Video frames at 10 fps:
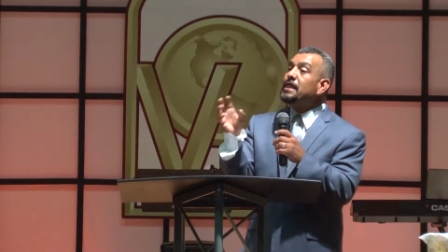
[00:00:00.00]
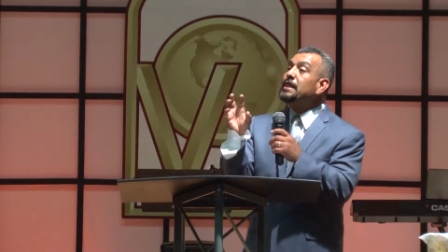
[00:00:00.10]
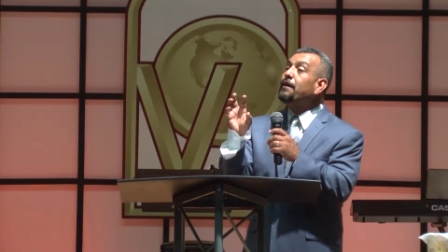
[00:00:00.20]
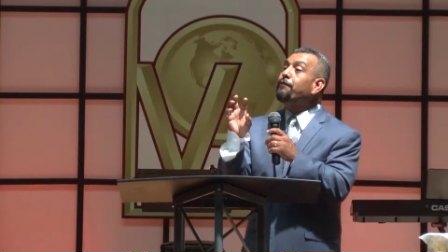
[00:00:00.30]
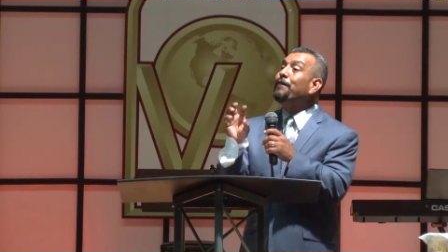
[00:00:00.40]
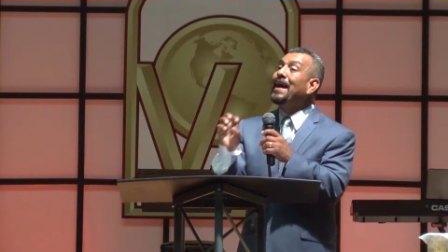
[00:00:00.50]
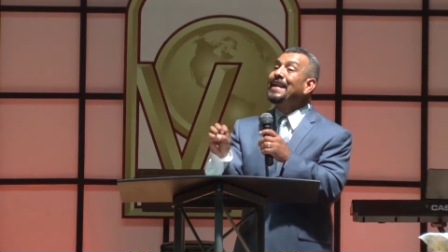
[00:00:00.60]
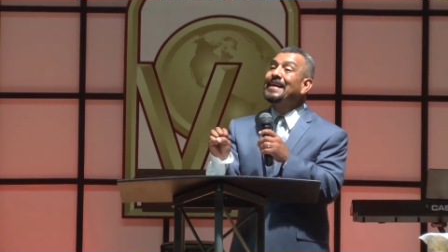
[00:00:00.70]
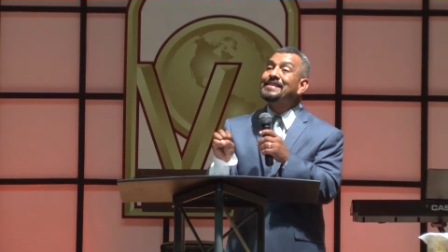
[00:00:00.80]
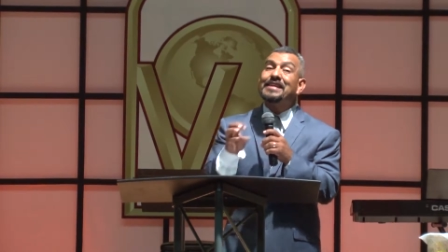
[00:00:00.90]
the
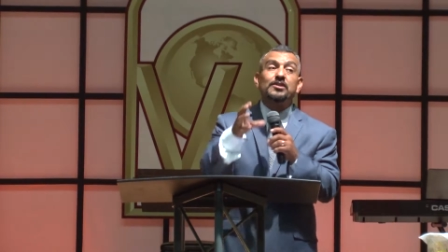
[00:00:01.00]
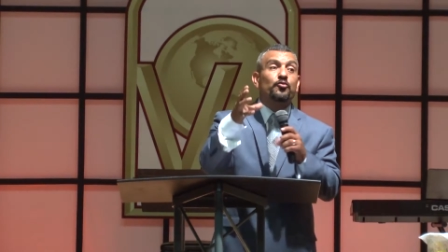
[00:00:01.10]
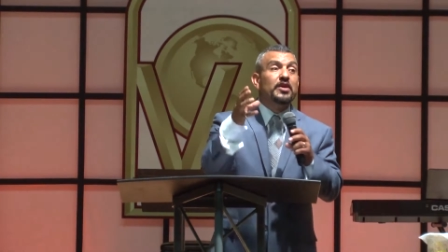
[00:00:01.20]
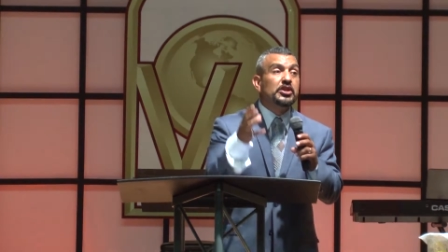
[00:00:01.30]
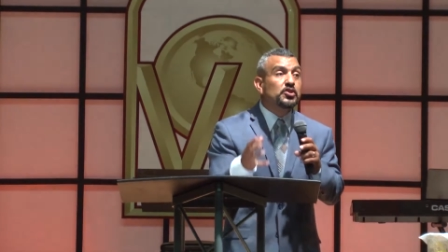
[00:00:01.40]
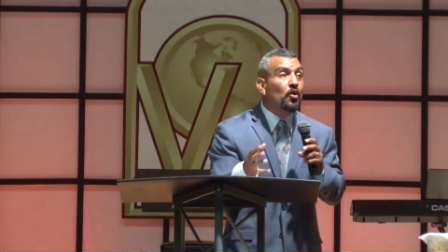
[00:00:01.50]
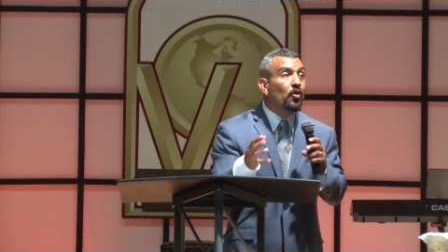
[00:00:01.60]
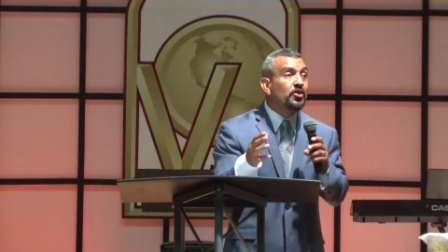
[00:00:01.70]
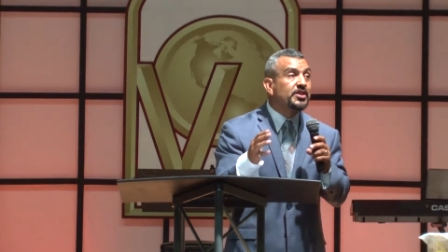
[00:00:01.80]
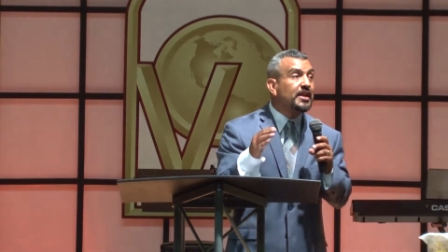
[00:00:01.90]
finances,
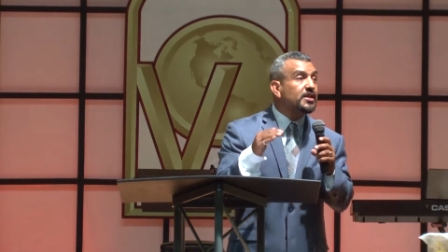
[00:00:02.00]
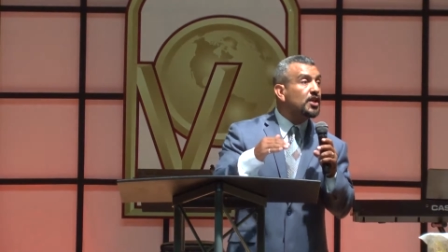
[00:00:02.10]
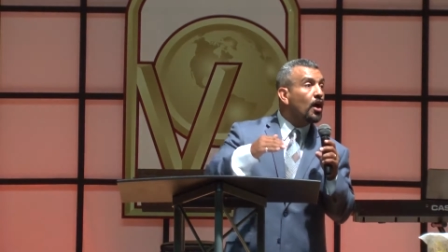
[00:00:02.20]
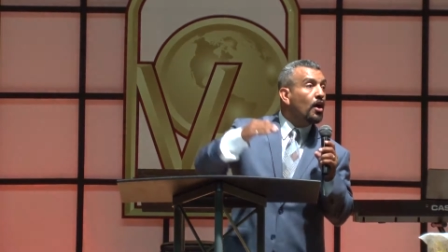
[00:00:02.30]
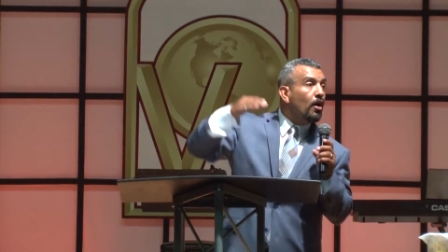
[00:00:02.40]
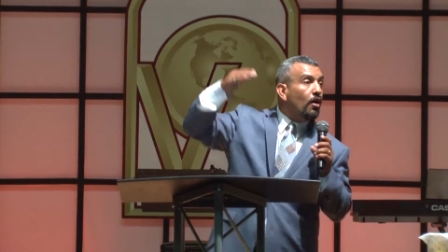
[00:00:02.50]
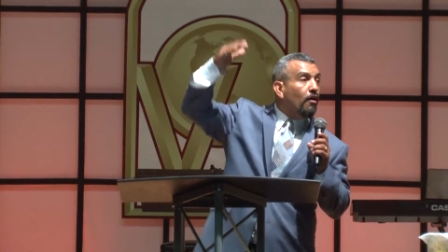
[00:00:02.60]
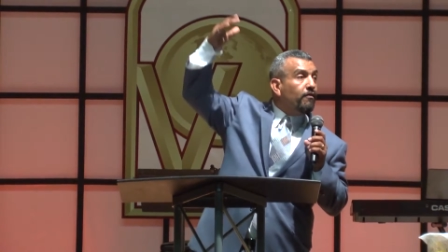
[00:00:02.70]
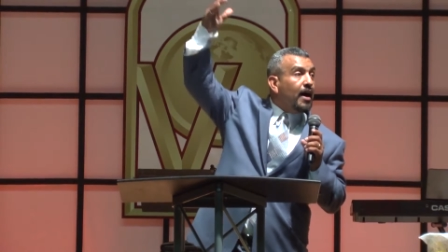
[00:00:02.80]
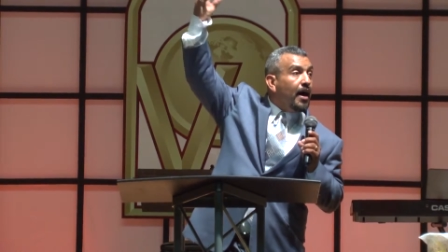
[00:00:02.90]
resources
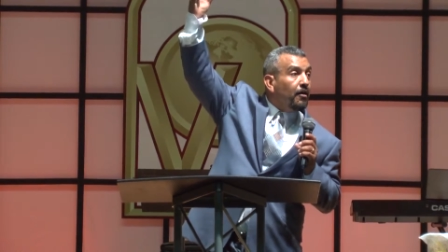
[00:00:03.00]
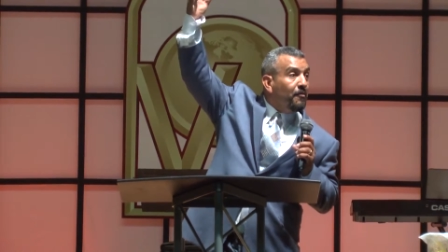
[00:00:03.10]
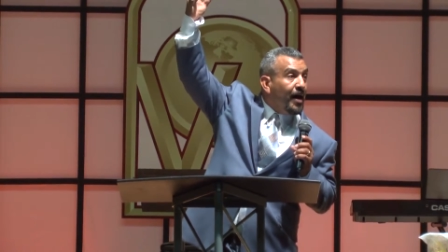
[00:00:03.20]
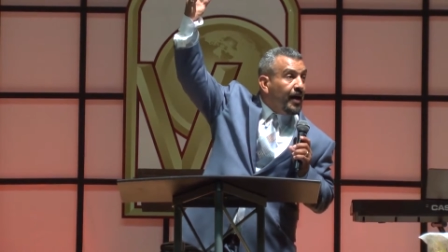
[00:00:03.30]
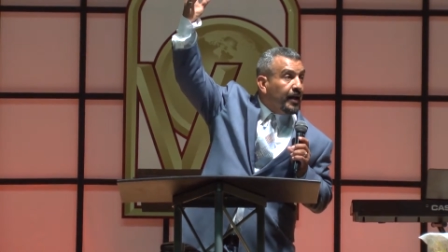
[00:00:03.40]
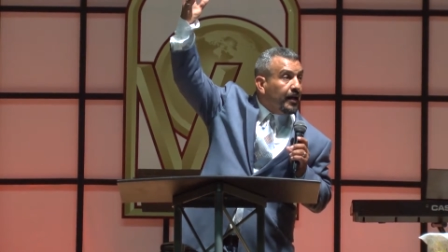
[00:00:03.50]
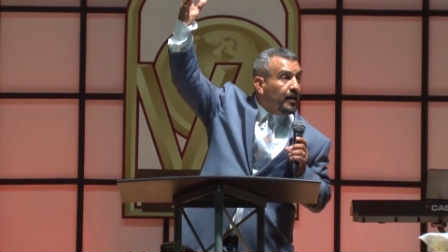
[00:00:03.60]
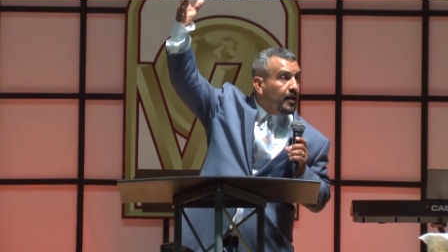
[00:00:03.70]
of God Almighty.